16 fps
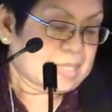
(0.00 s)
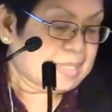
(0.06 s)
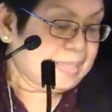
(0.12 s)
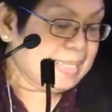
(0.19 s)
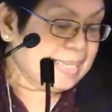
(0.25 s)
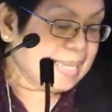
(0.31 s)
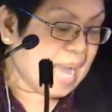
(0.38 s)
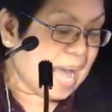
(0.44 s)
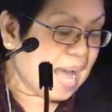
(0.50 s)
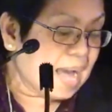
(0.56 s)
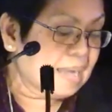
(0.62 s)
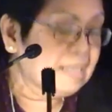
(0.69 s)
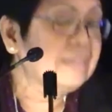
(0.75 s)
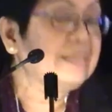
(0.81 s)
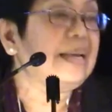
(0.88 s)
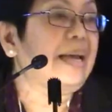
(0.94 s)
the
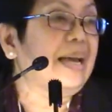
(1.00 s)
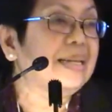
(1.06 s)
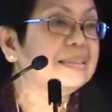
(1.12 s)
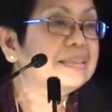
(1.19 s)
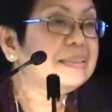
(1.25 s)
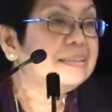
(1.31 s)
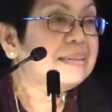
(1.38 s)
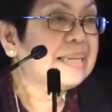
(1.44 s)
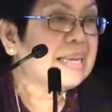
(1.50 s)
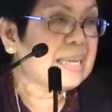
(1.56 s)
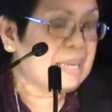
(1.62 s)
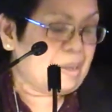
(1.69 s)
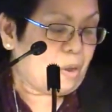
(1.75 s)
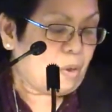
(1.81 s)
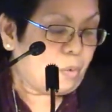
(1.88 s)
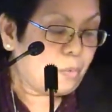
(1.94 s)
young, the
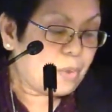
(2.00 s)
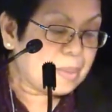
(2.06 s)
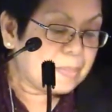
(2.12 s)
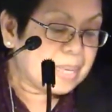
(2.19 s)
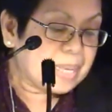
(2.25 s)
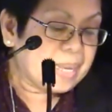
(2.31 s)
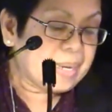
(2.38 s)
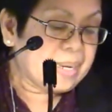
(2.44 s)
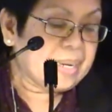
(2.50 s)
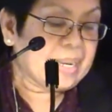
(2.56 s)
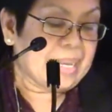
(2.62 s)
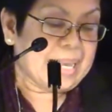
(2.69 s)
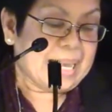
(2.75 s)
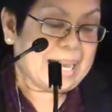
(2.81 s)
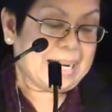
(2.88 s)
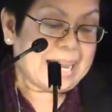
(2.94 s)
elderly, women,
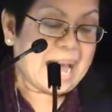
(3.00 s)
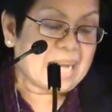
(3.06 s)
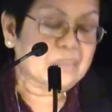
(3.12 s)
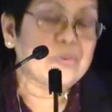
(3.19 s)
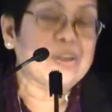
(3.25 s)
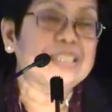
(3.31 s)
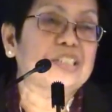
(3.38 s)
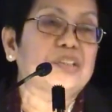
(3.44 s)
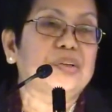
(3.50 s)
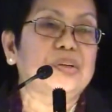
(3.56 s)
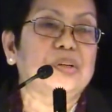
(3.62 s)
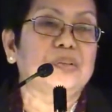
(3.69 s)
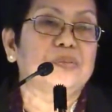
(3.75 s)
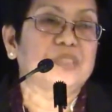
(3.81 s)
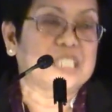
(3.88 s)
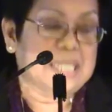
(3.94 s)
language
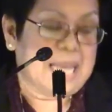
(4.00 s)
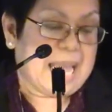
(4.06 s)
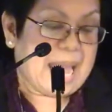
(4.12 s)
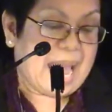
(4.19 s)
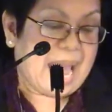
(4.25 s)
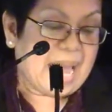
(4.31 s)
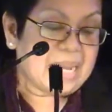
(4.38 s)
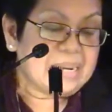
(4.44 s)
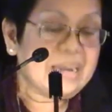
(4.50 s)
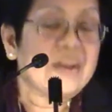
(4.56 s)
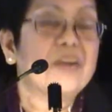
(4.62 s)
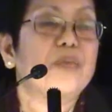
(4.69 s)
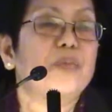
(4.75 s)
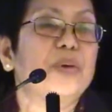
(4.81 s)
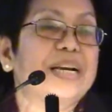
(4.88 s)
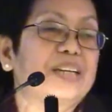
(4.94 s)
groups, and
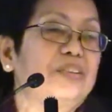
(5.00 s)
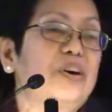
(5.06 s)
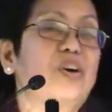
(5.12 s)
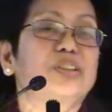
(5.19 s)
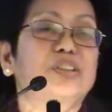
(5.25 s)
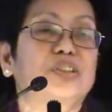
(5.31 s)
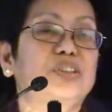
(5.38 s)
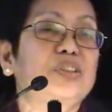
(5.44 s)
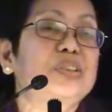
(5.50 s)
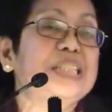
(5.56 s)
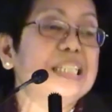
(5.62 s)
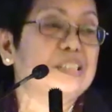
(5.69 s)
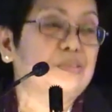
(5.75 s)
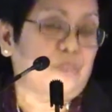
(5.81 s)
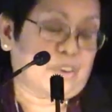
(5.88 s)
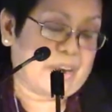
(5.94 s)
we could also do
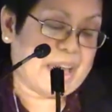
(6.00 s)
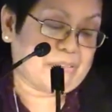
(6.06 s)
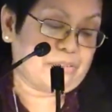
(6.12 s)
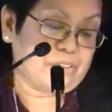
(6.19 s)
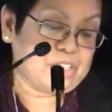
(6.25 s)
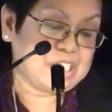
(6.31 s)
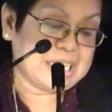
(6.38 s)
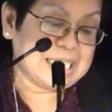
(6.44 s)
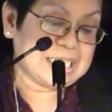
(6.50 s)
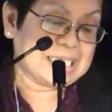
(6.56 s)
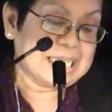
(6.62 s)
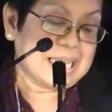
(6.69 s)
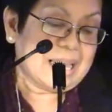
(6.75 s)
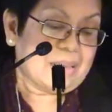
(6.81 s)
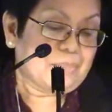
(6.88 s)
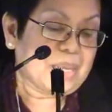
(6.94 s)
this for refugees
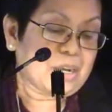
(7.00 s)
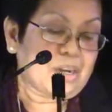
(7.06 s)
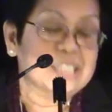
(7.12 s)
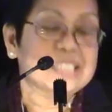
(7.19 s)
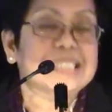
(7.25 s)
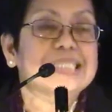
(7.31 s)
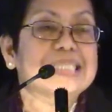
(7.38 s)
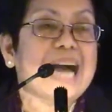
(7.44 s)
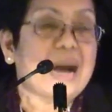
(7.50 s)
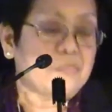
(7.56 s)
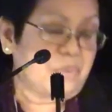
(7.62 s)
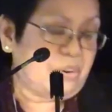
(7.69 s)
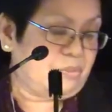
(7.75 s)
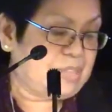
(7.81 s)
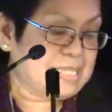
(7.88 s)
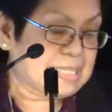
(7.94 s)
because some
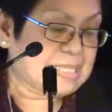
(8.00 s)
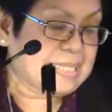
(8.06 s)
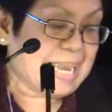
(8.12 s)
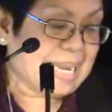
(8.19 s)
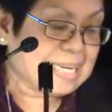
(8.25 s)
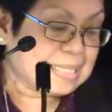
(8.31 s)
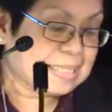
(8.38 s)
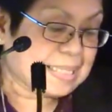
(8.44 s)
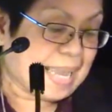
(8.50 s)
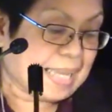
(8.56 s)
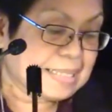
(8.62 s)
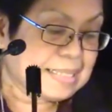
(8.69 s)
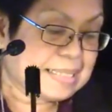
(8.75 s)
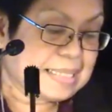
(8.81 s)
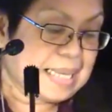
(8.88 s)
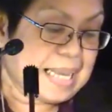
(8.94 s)
of these data
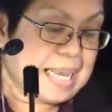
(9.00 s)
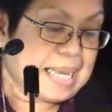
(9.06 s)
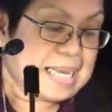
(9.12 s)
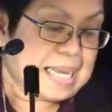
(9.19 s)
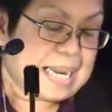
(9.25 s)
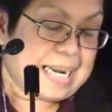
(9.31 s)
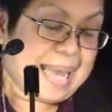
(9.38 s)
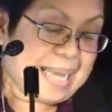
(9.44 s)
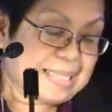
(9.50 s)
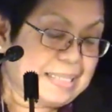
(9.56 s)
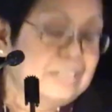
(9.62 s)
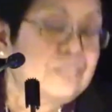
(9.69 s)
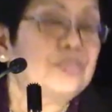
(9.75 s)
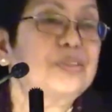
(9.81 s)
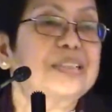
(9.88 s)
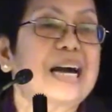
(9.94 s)
sets, like
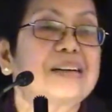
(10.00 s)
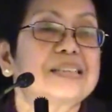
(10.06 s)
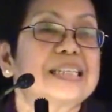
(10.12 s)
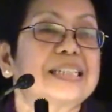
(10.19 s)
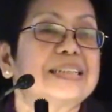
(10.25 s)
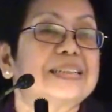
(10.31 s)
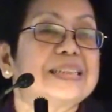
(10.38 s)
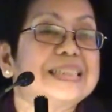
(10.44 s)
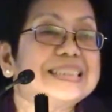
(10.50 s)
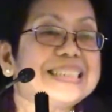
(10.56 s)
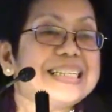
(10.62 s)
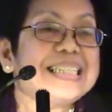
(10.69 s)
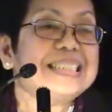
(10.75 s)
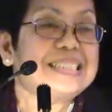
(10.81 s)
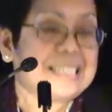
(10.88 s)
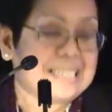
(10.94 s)
the 2013